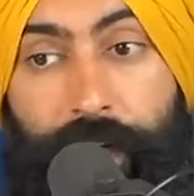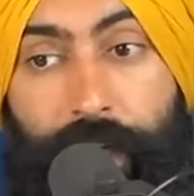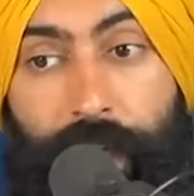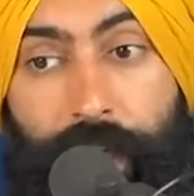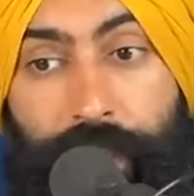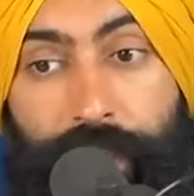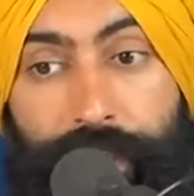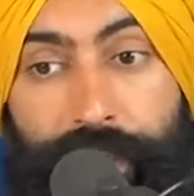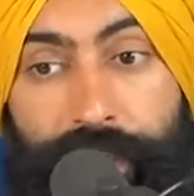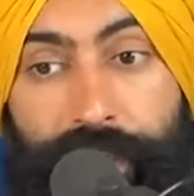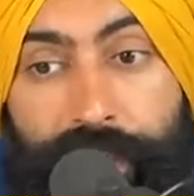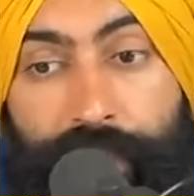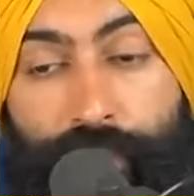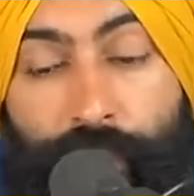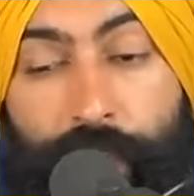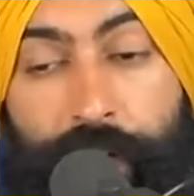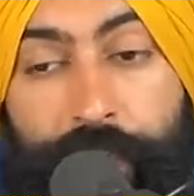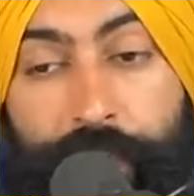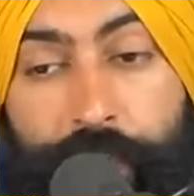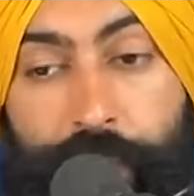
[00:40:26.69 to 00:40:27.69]
And this is
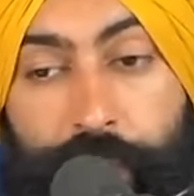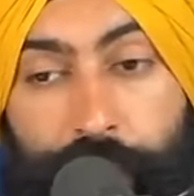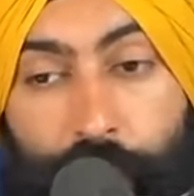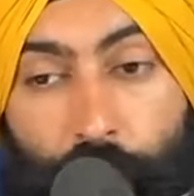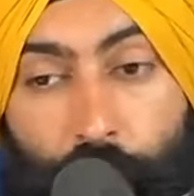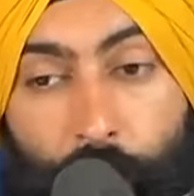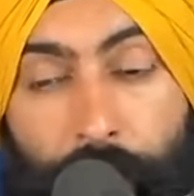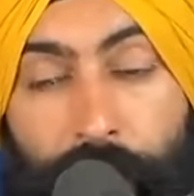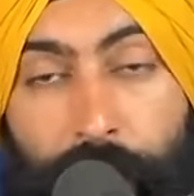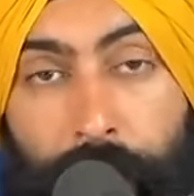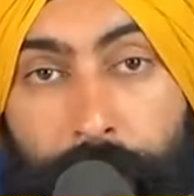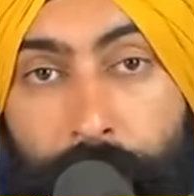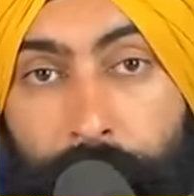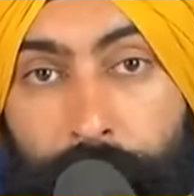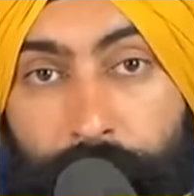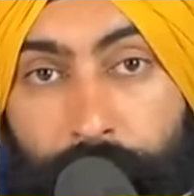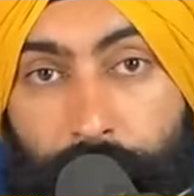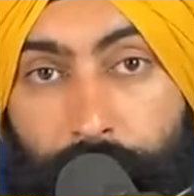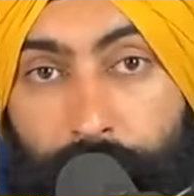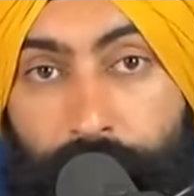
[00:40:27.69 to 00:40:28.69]
why so many
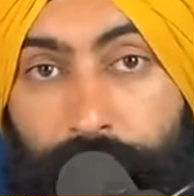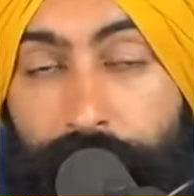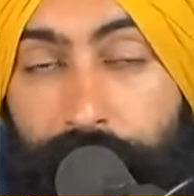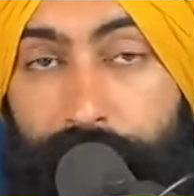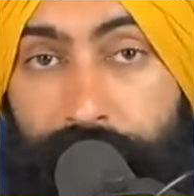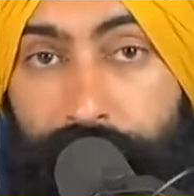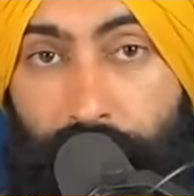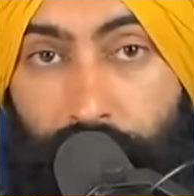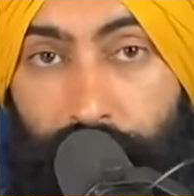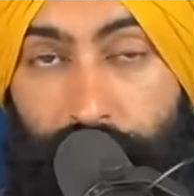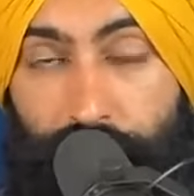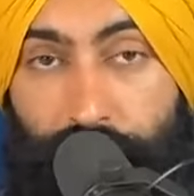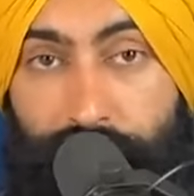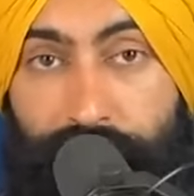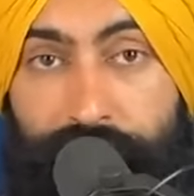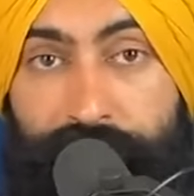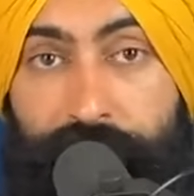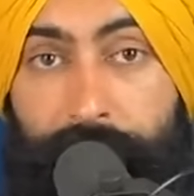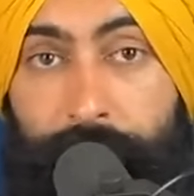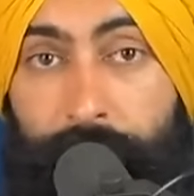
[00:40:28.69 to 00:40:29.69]
people then start
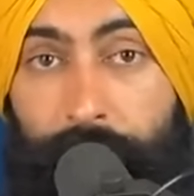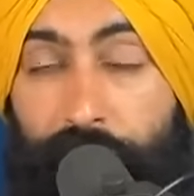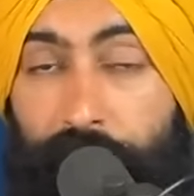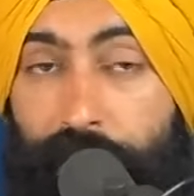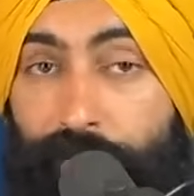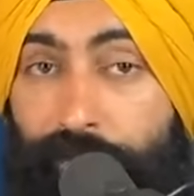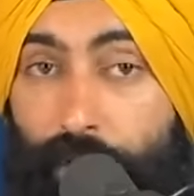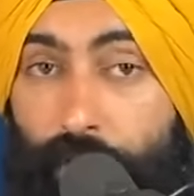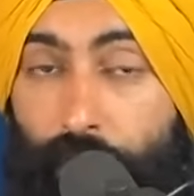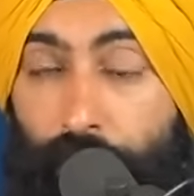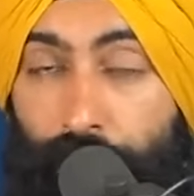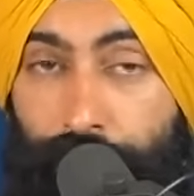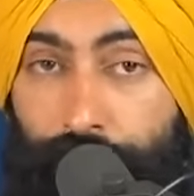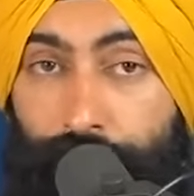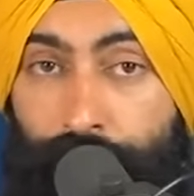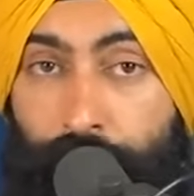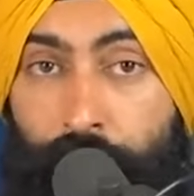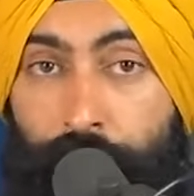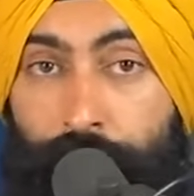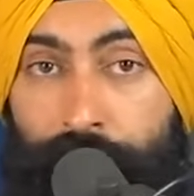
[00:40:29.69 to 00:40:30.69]
chasing money for all the
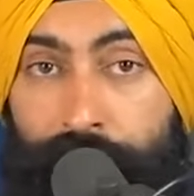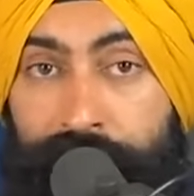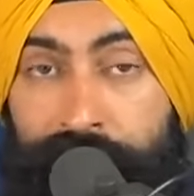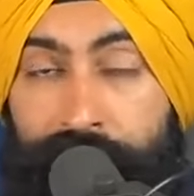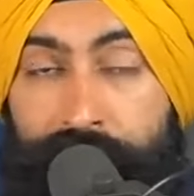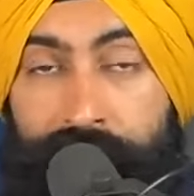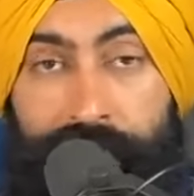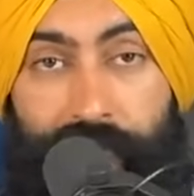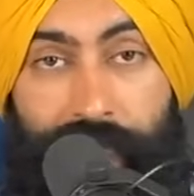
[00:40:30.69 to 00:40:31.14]
wrong reasons.